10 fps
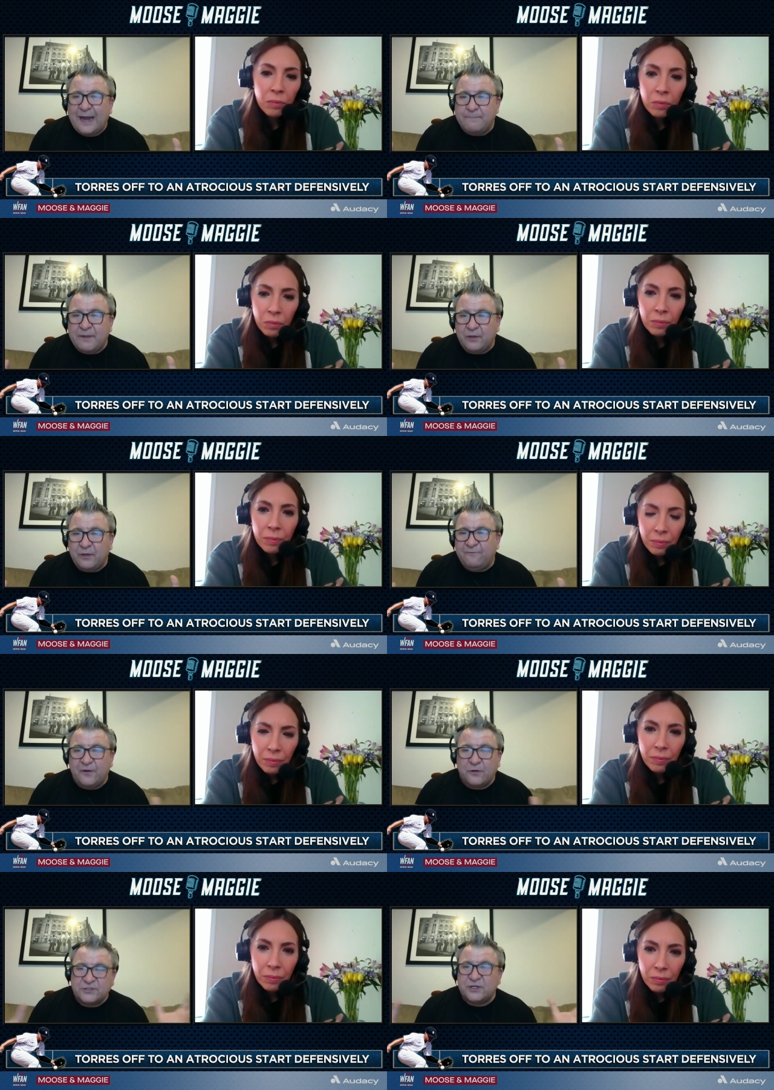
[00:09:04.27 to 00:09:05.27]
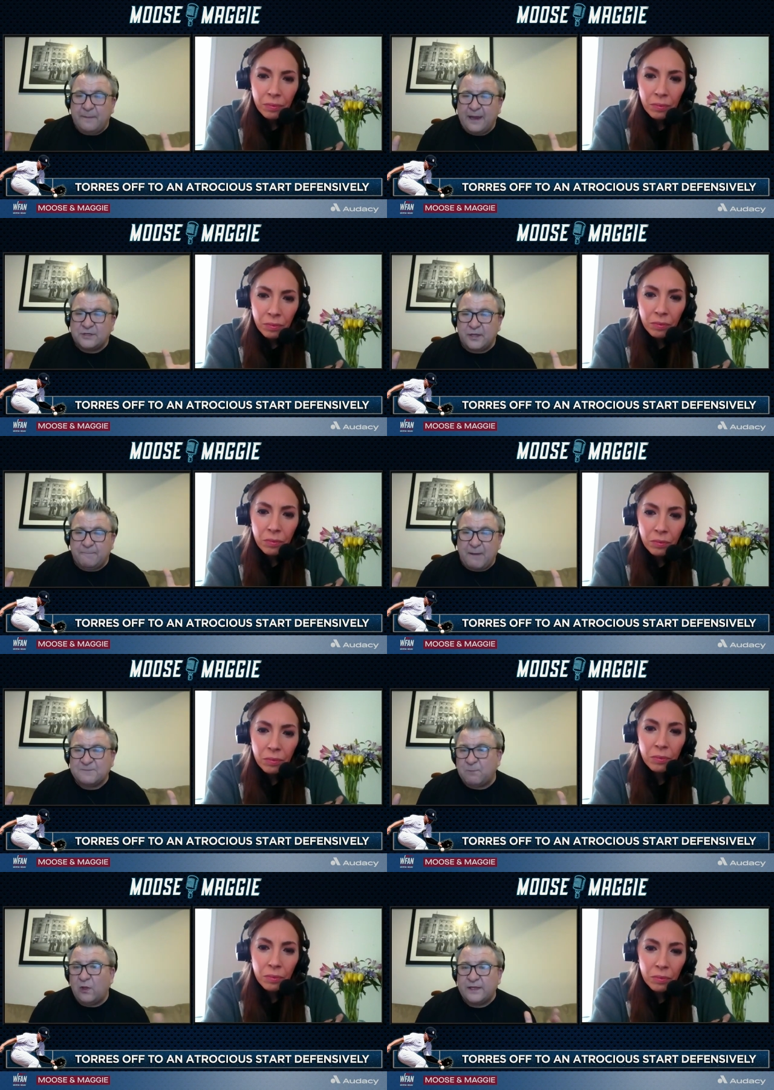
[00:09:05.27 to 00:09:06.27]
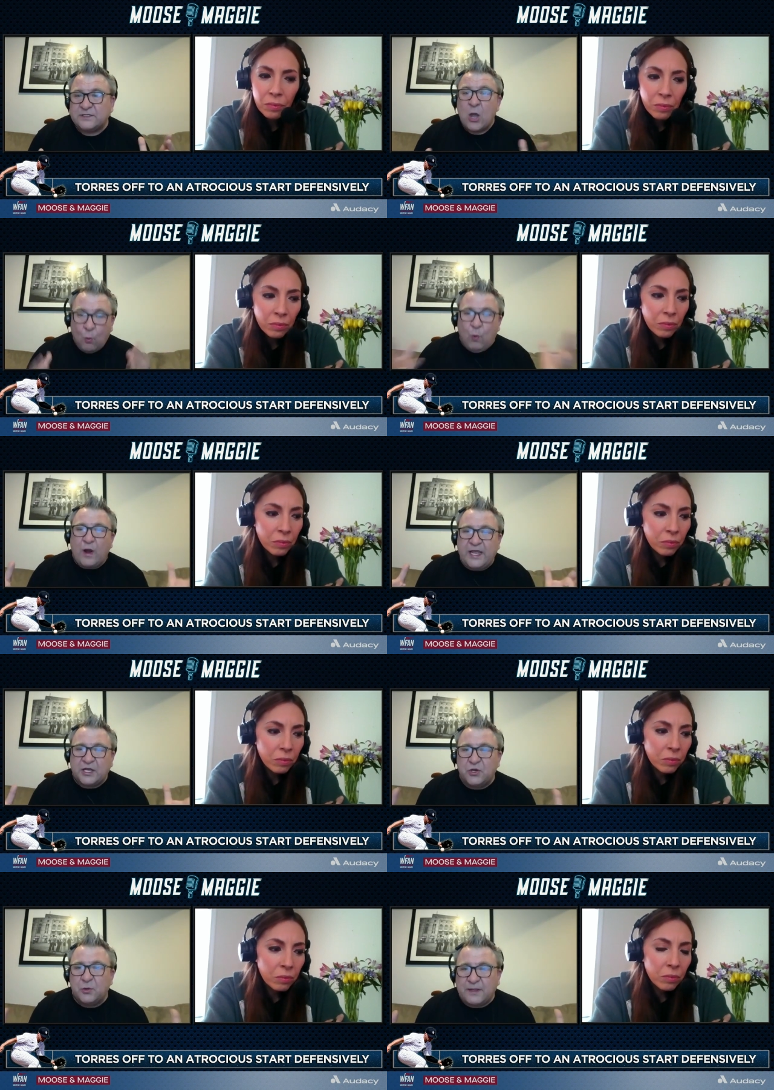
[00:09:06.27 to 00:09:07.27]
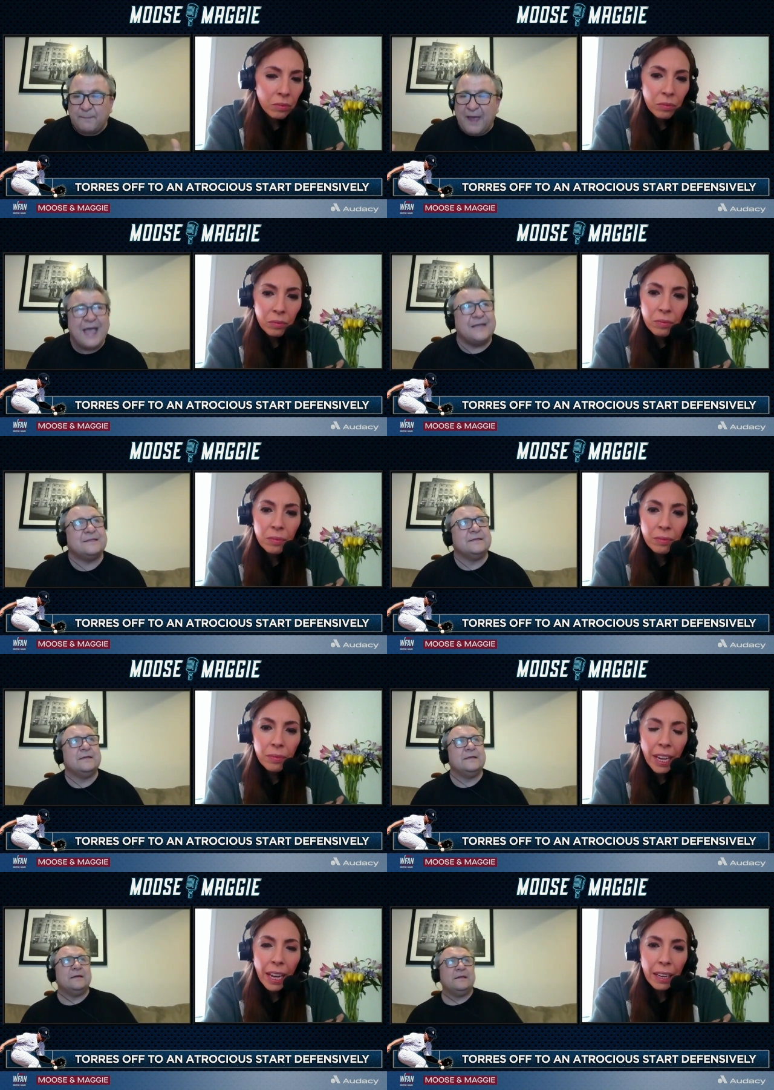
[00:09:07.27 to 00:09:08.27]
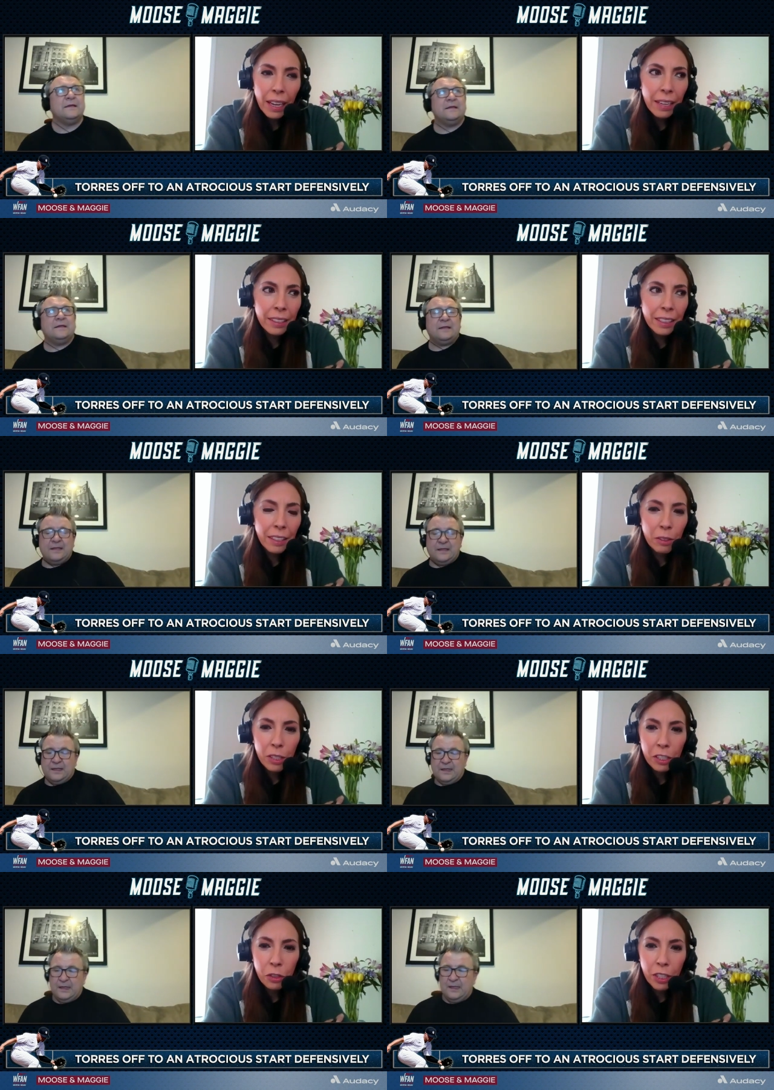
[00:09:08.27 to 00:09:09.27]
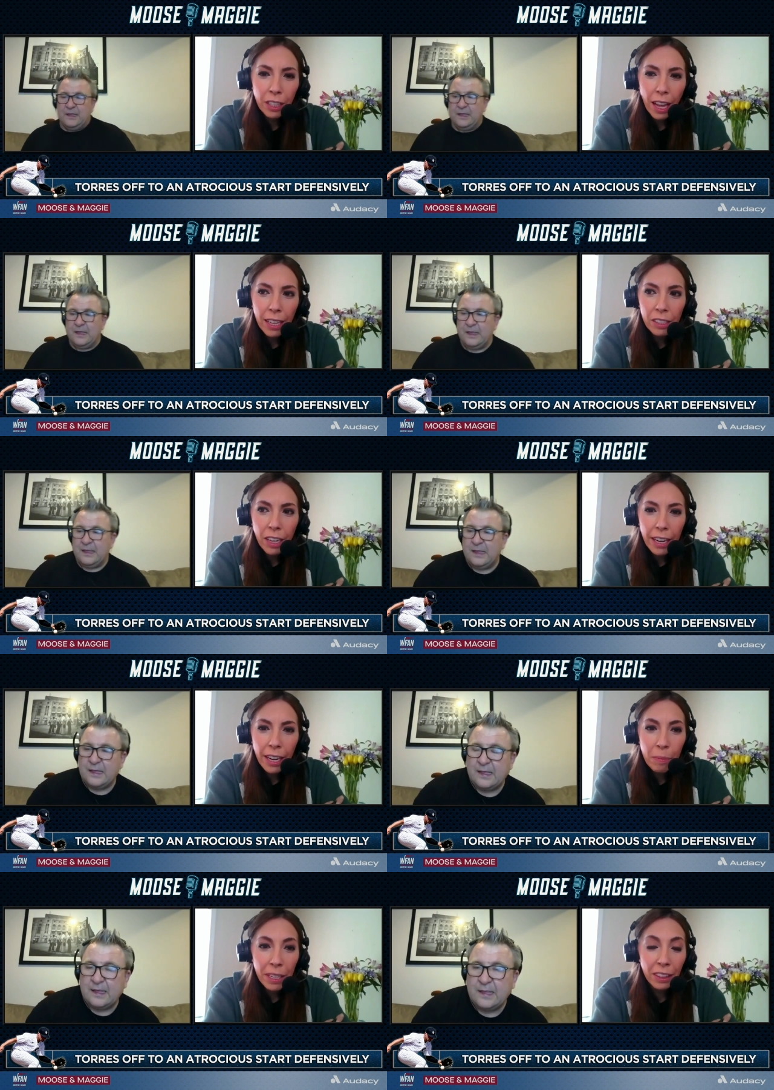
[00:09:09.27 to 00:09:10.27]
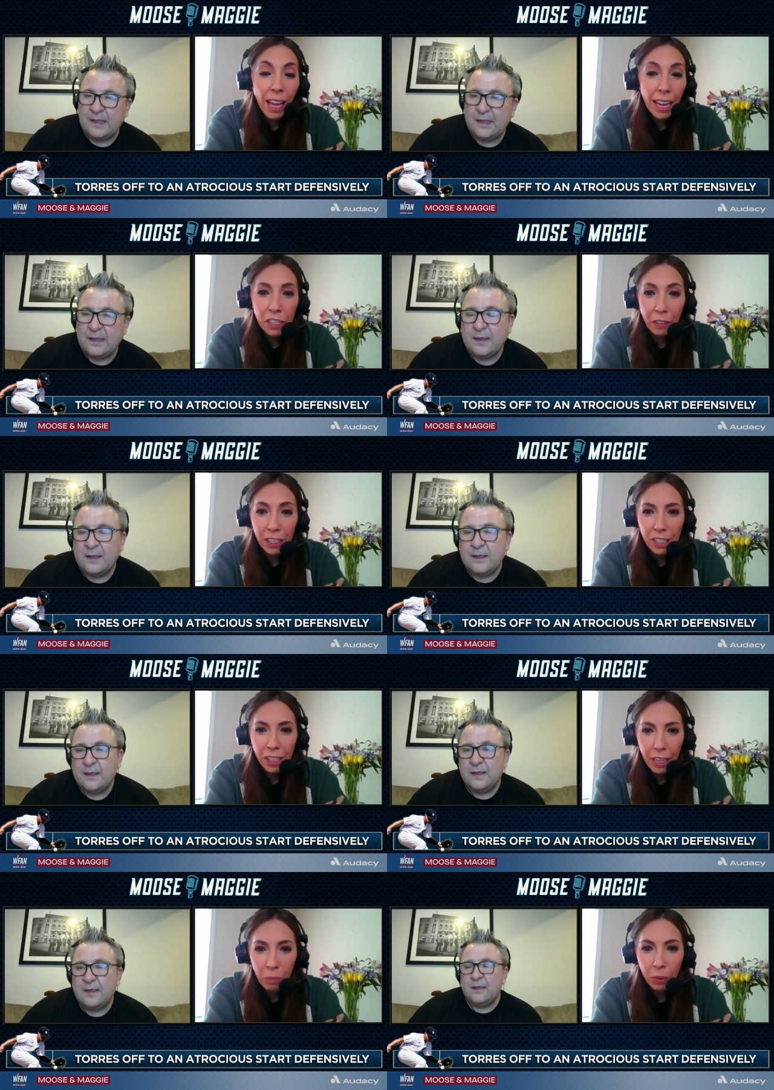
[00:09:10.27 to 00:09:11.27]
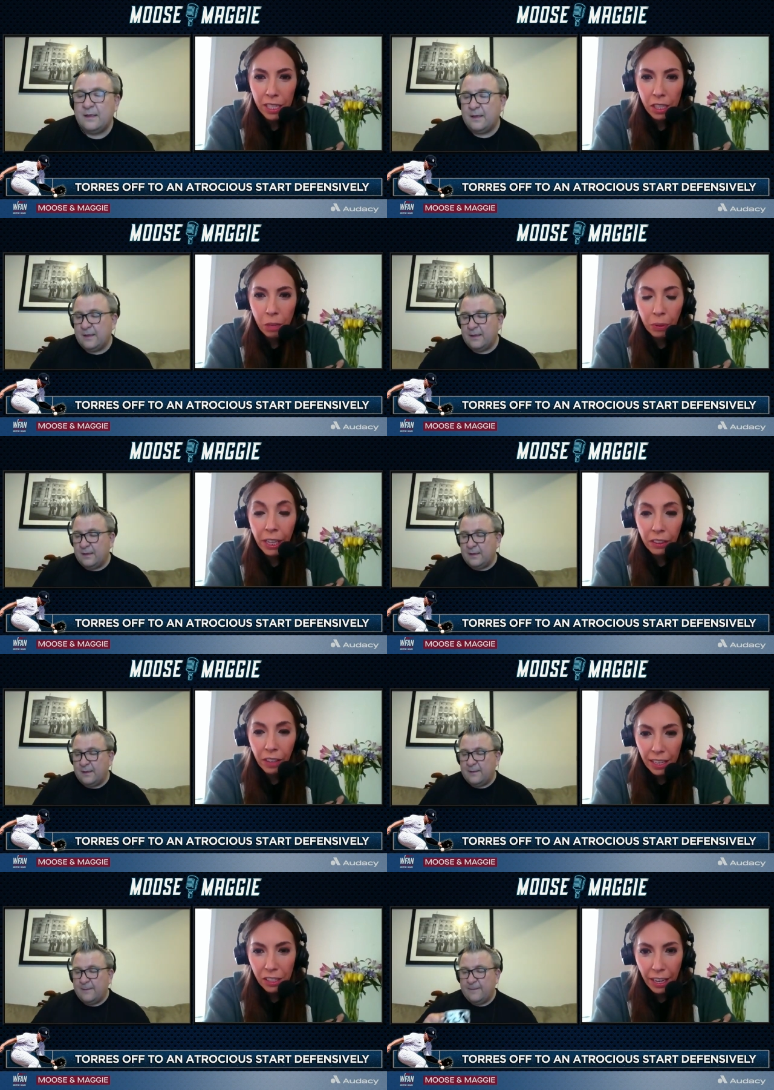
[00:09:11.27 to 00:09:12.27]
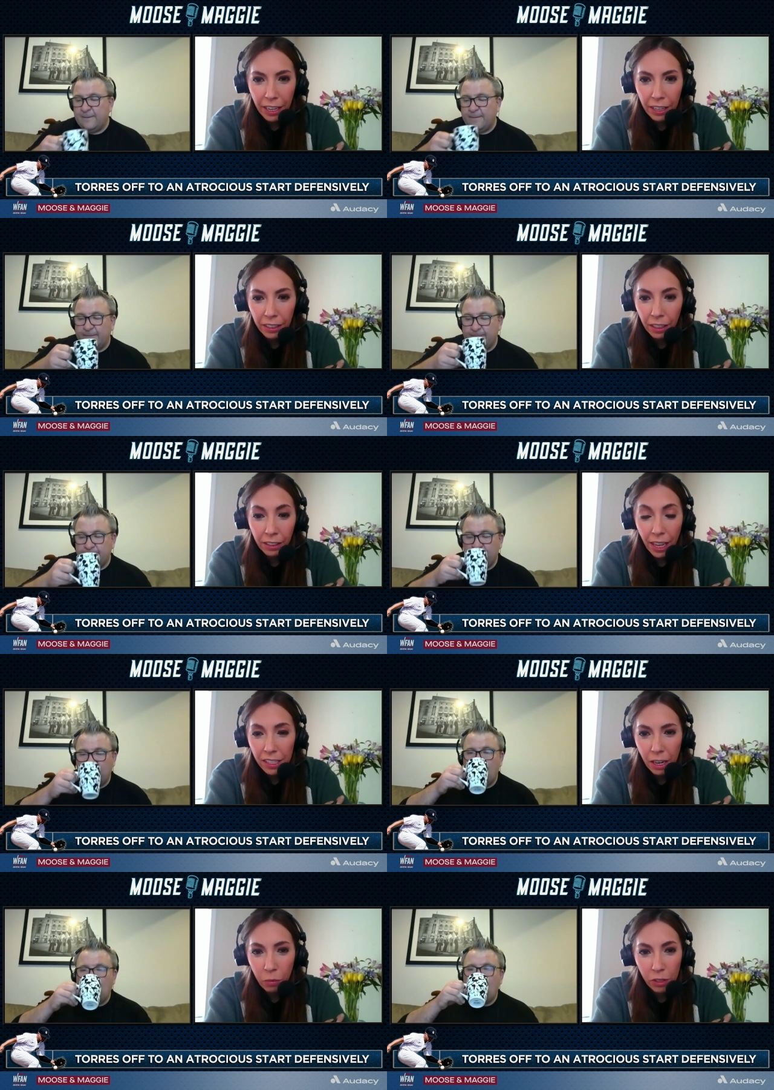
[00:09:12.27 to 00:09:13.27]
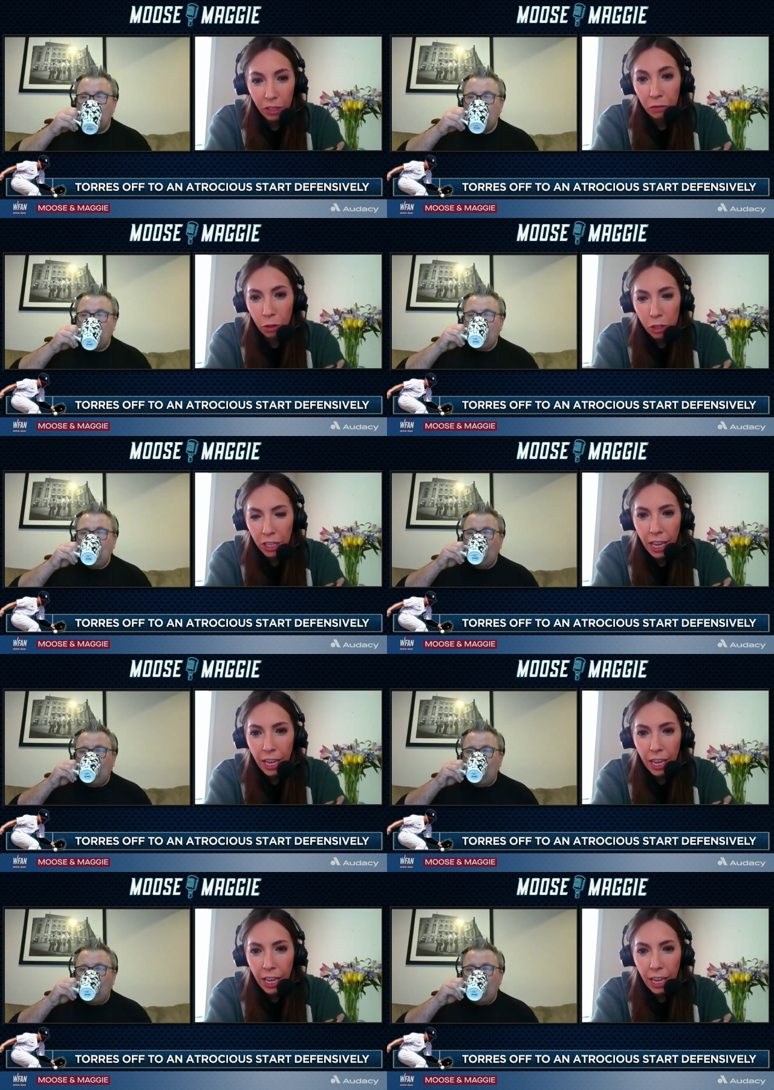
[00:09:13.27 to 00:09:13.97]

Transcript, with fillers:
Speaker 1: of middle infielders in Major League Baseball is what he can do with the bat.
Speaker 2: Yeah, and it was interesting last night. I mean, lots of exciting plays at the plate last night, and, and last night was unfortunately the